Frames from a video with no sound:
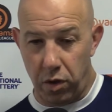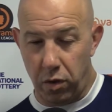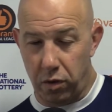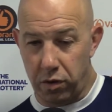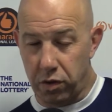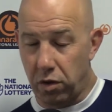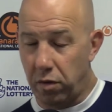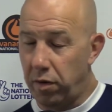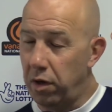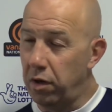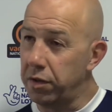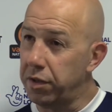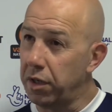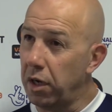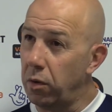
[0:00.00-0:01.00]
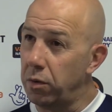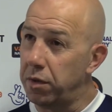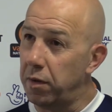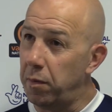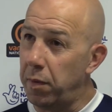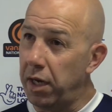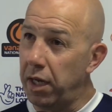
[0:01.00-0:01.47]
scoring lots of goals
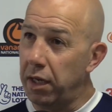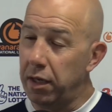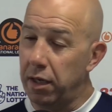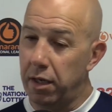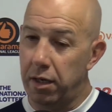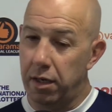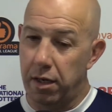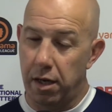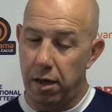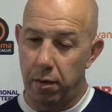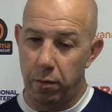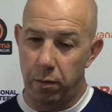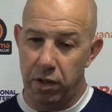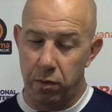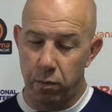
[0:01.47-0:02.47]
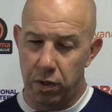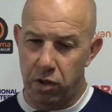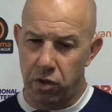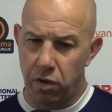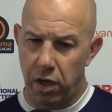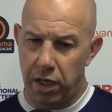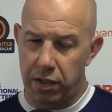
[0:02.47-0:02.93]
at the minute, and we
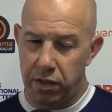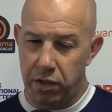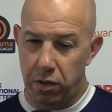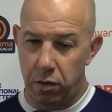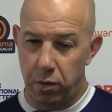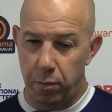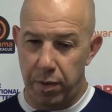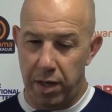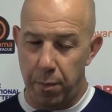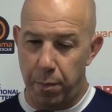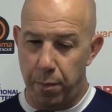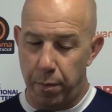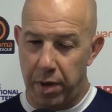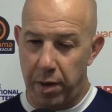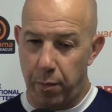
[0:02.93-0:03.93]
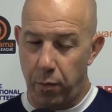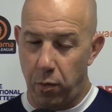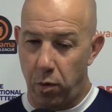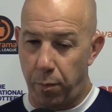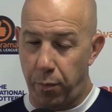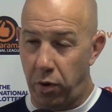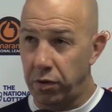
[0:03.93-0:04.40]
tried to be a bit
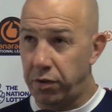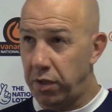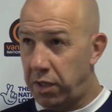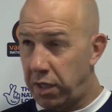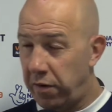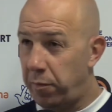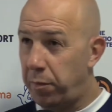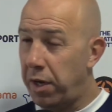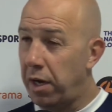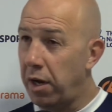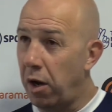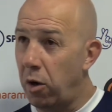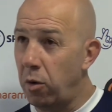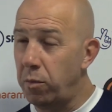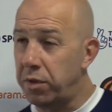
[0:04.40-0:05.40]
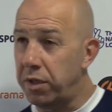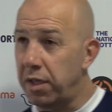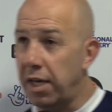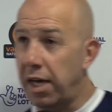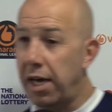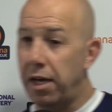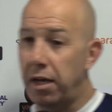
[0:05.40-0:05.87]
more positive being at home
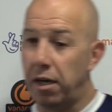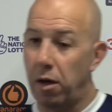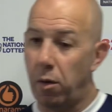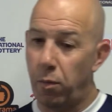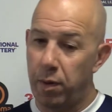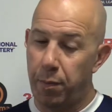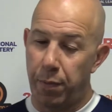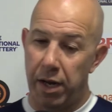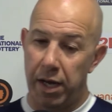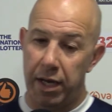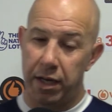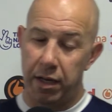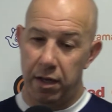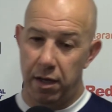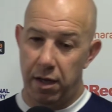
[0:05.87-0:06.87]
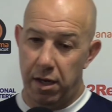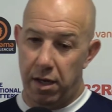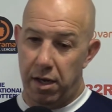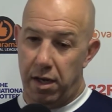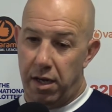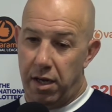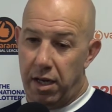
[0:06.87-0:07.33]
today, and we played
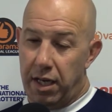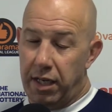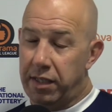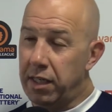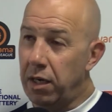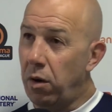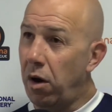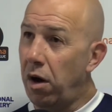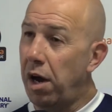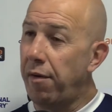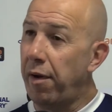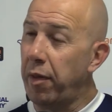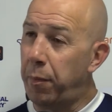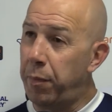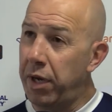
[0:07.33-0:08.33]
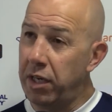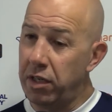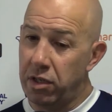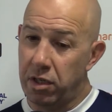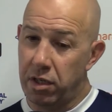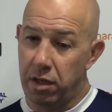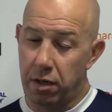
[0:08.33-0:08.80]
Etel higher up the pitch,